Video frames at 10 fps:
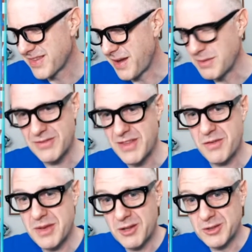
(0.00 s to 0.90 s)
I mean, they've
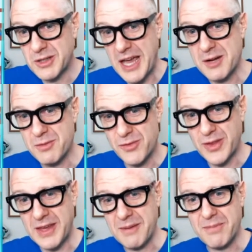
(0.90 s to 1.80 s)
never been held accountable
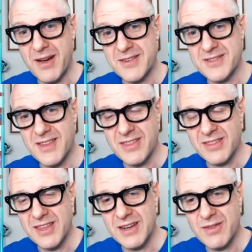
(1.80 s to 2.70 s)
for the empire, so they
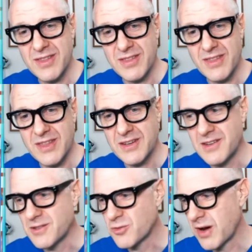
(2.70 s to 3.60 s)
think that everything that they
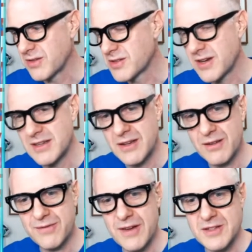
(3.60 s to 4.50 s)
did is great. This idea
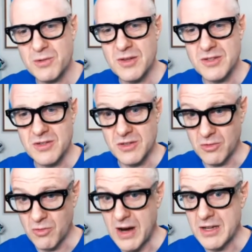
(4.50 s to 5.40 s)
of fuzzy wuzzies
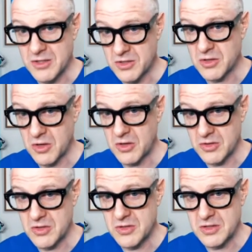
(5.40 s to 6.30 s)
and grass
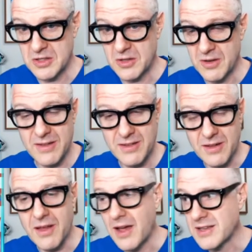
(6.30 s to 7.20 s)
skirts, you
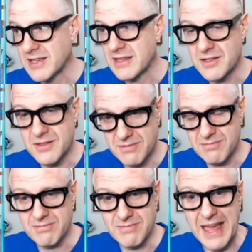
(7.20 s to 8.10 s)
know, I say this,
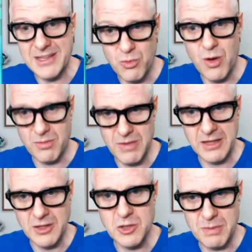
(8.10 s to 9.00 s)
that's what
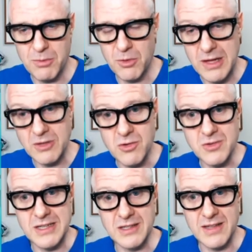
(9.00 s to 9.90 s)
English people in New
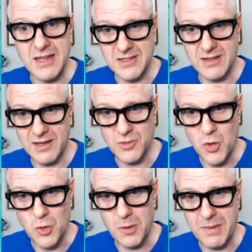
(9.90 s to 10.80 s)
Zealand, that's how they
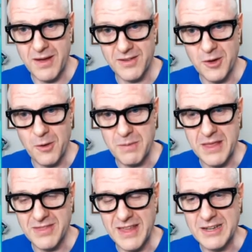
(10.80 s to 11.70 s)
talk about, you know,
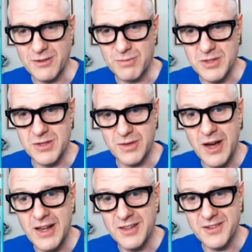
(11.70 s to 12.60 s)
native
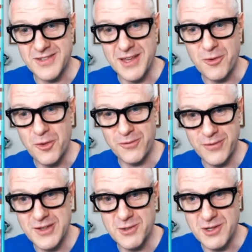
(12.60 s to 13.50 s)
Pacific Islanders. They call them
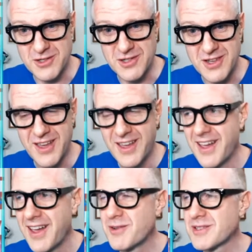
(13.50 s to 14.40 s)
fuzzy wuzzies.
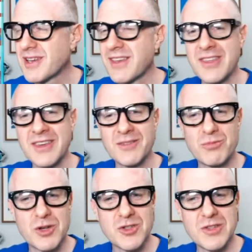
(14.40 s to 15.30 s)
It was like a thing in
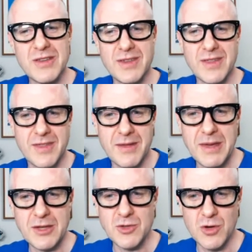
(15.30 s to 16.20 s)
British TV that they'd
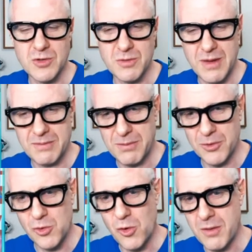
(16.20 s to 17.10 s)
make jokes about
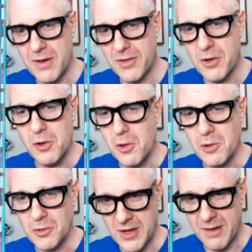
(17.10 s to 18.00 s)
people talking about the
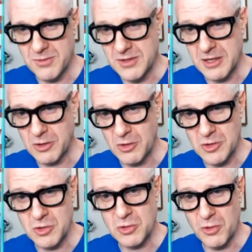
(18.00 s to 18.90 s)
colonial times, where they'd go
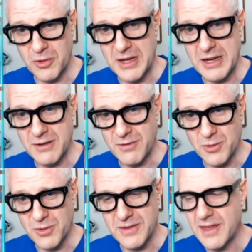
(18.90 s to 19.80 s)
and shoot all the natives,
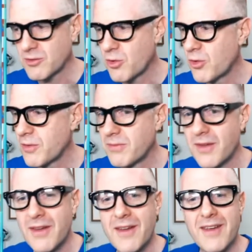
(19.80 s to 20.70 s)
or they'd call them,
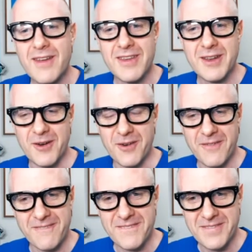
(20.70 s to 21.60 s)
you know,
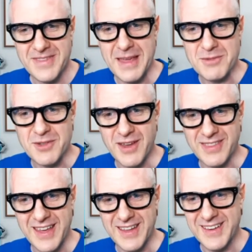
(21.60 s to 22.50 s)
names
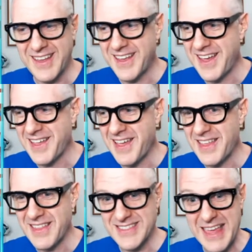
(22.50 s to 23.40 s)
like that. And
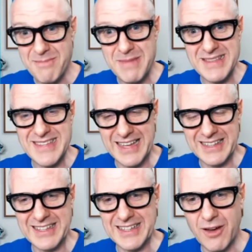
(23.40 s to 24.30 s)
it's that
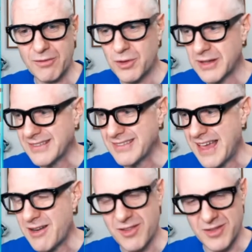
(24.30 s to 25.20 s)
mentality of looking
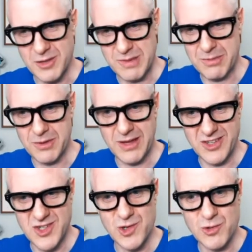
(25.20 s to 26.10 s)
down at these people
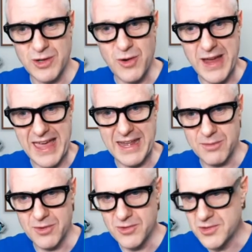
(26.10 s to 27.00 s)
like children or
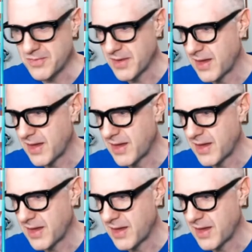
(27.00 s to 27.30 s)
animals